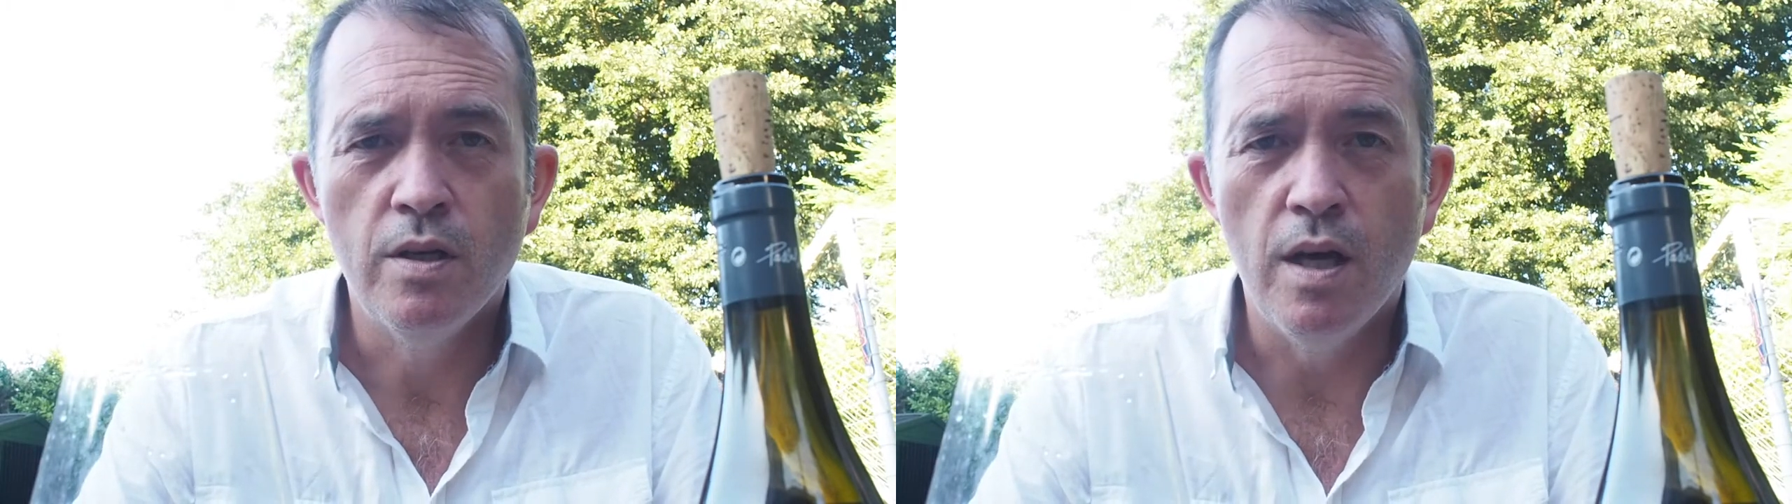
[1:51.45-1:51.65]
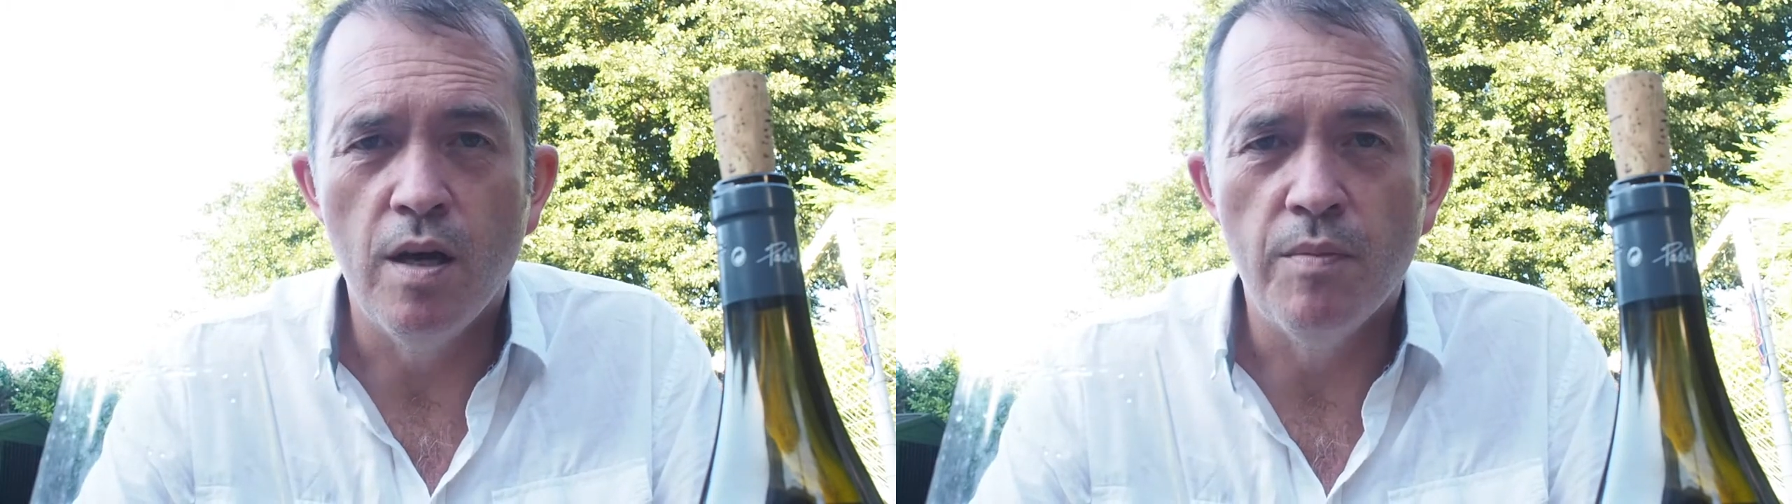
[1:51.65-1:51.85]

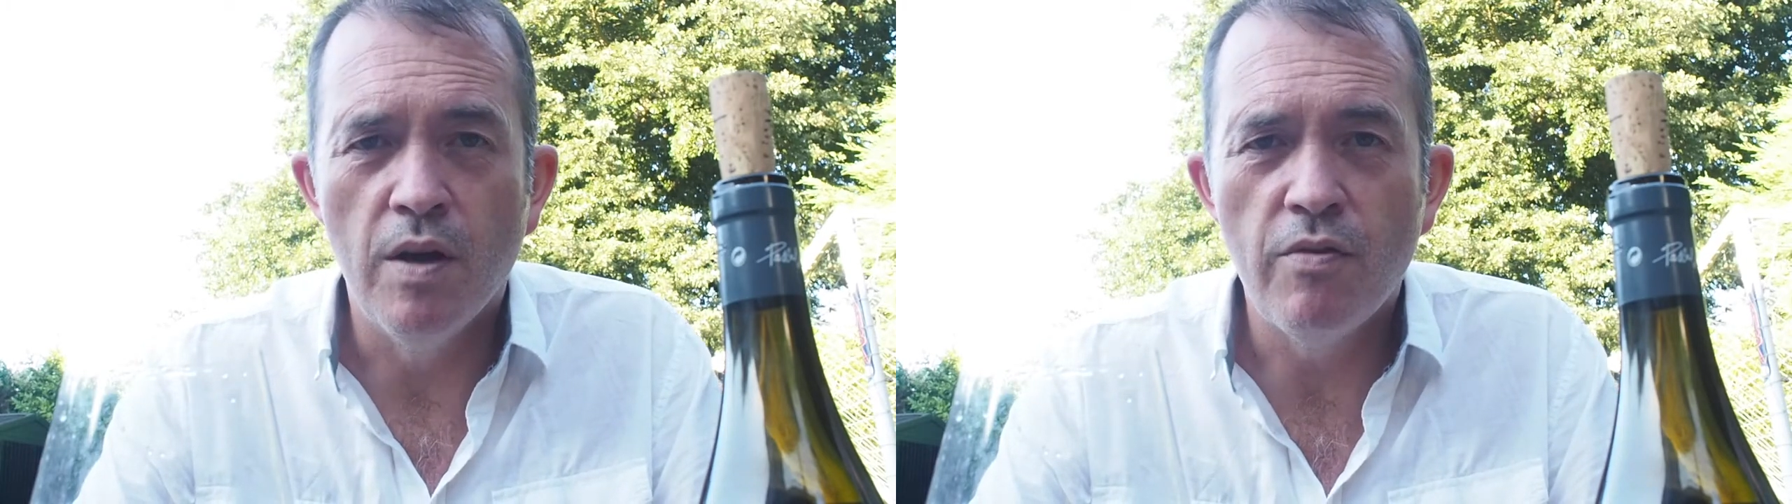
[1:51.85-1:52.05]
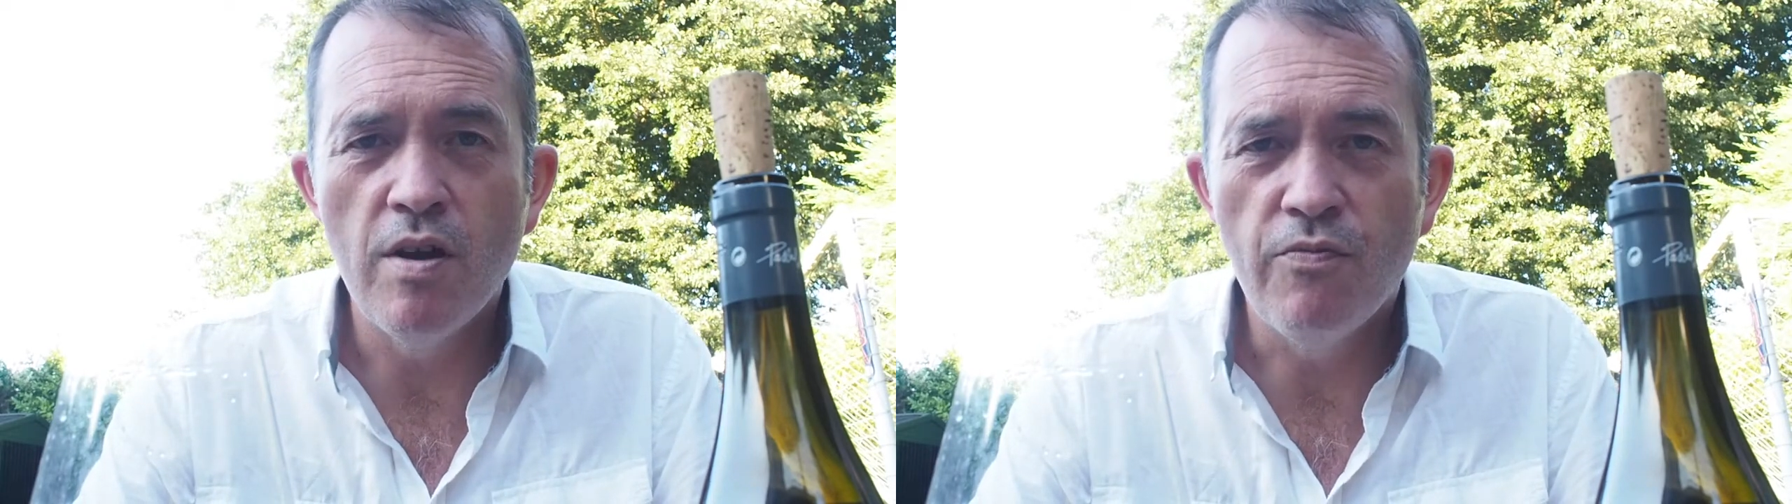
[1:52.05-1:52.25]
are
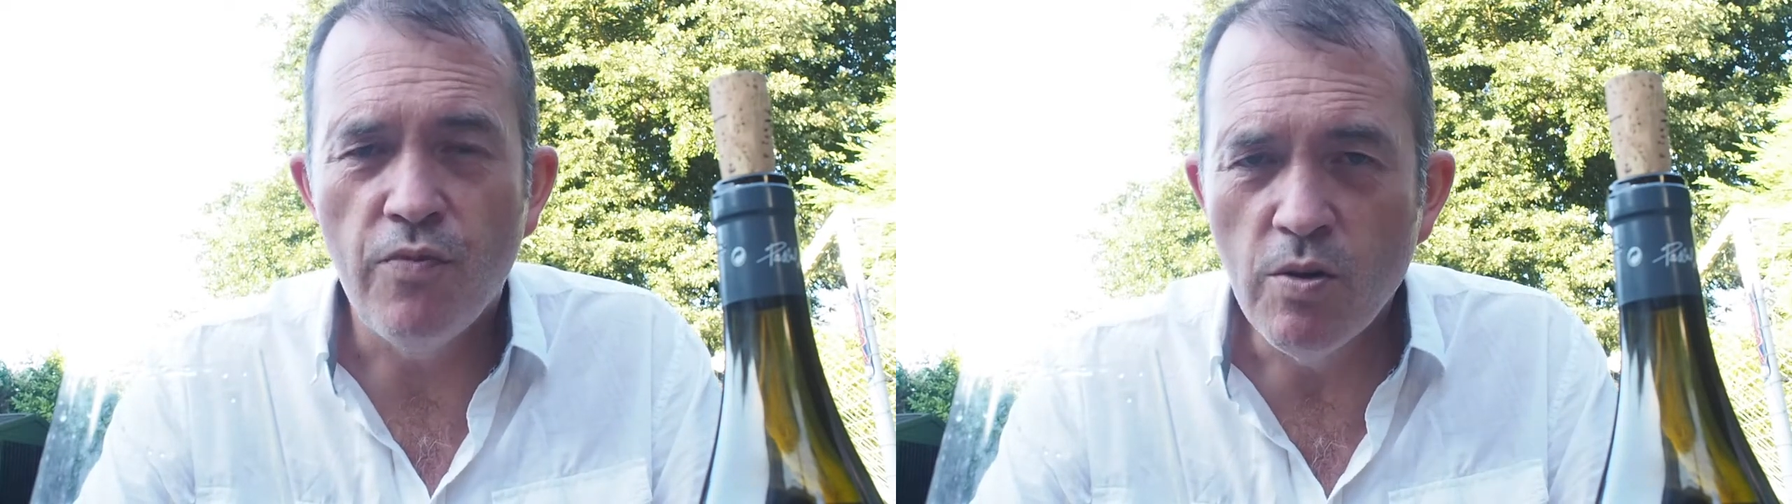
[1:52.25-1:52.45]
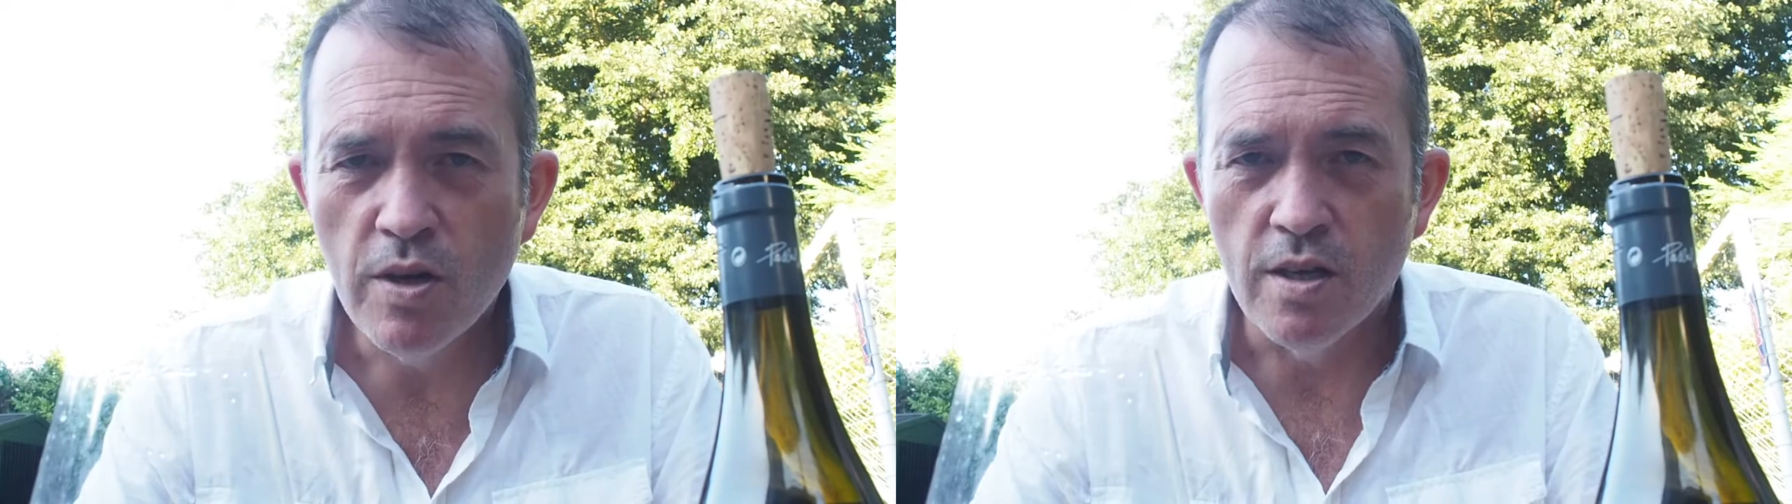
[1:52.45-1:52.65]
very
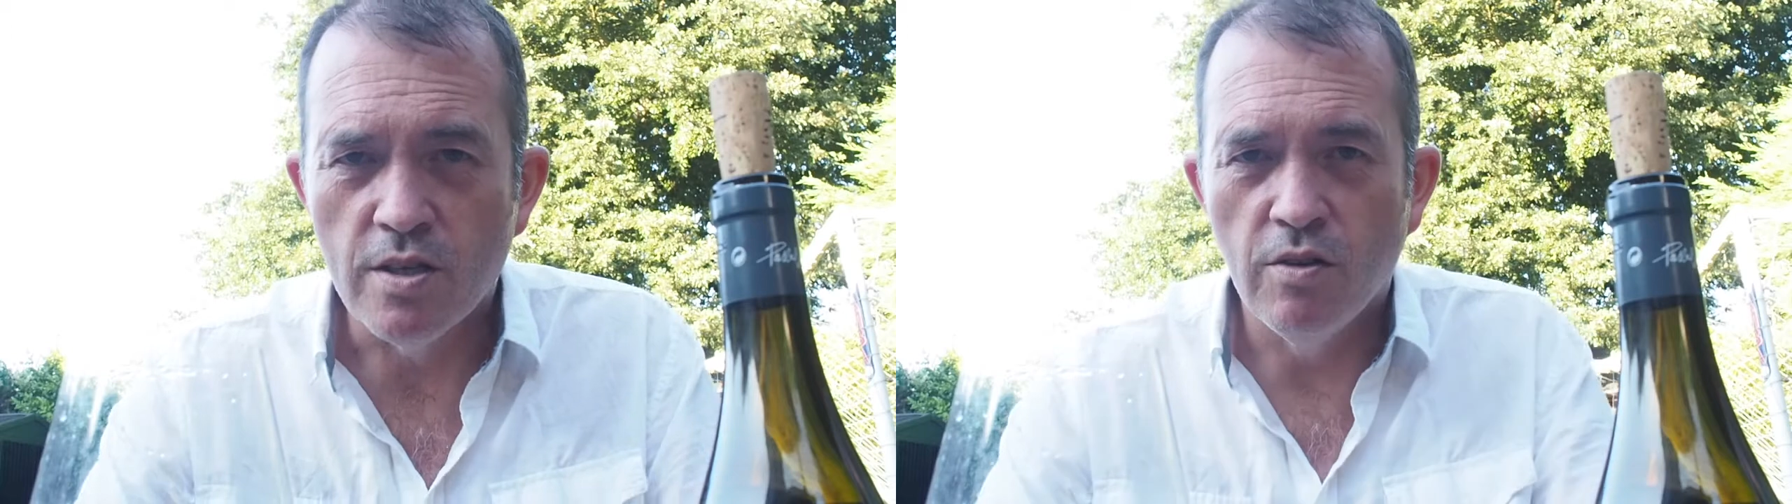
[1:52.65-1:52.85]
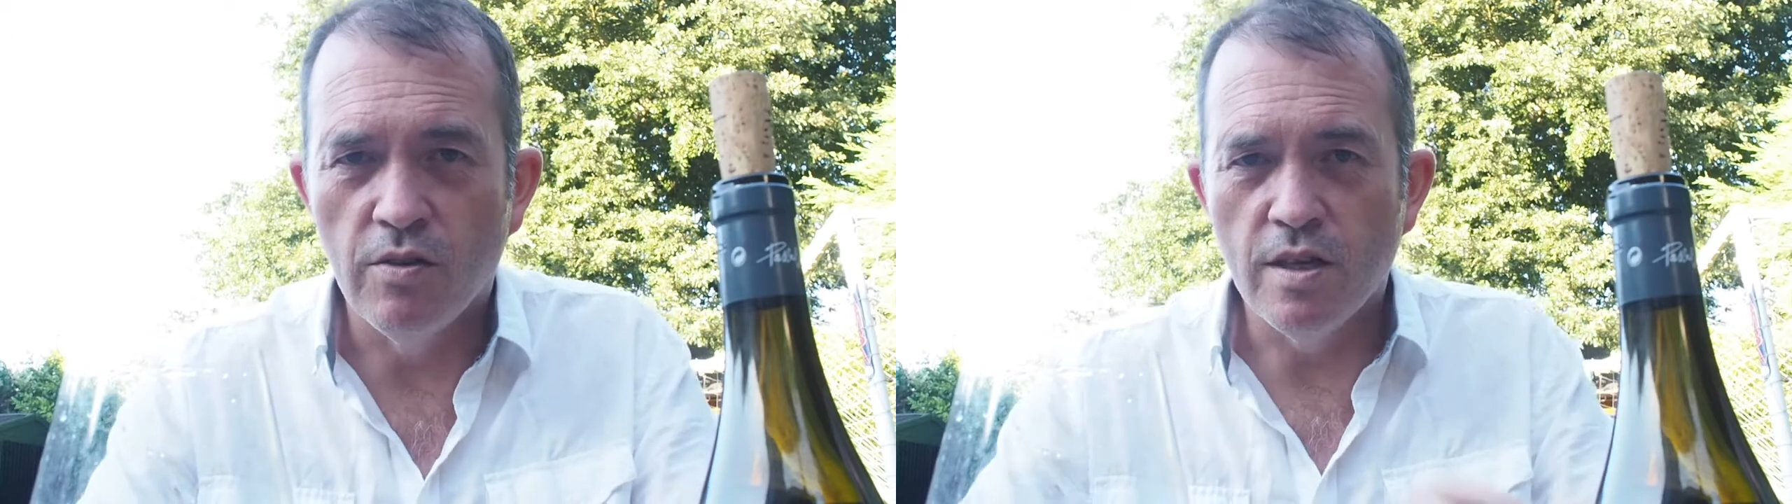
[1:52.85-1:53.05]

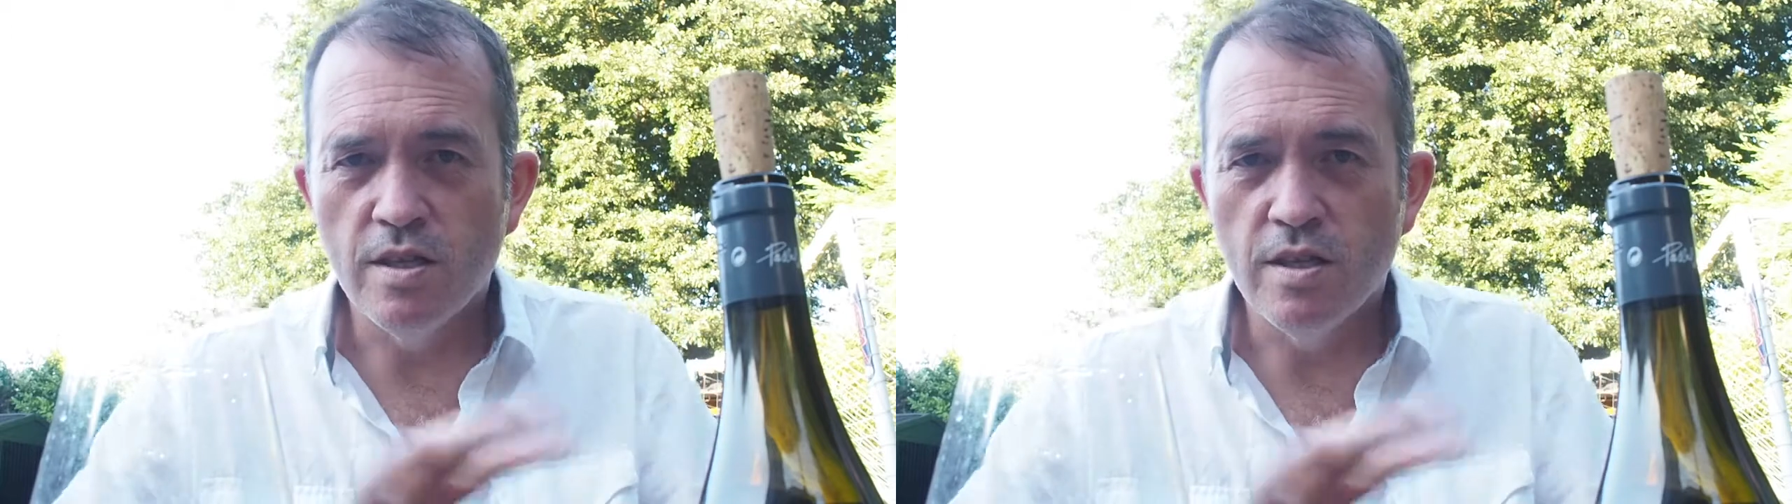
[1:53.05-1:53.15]
focused on these